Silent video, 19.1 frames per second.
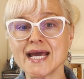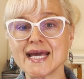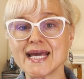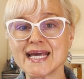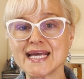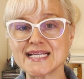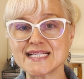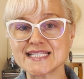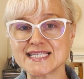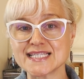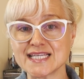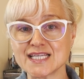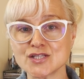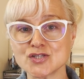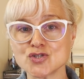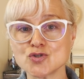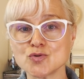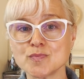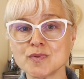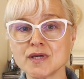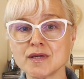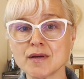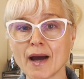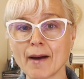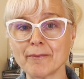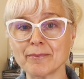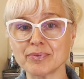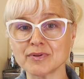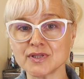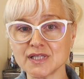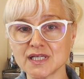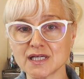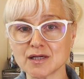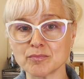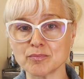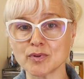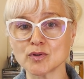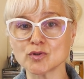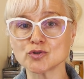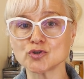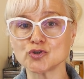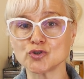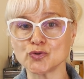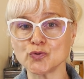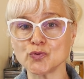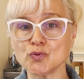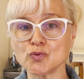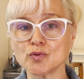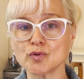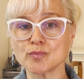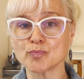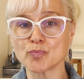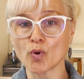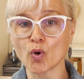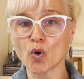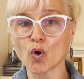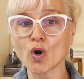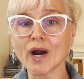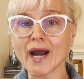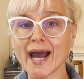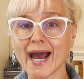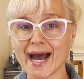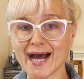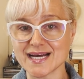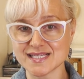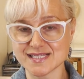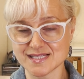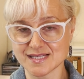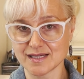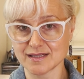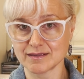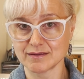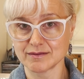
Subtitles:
It needs to be applicable to per asset.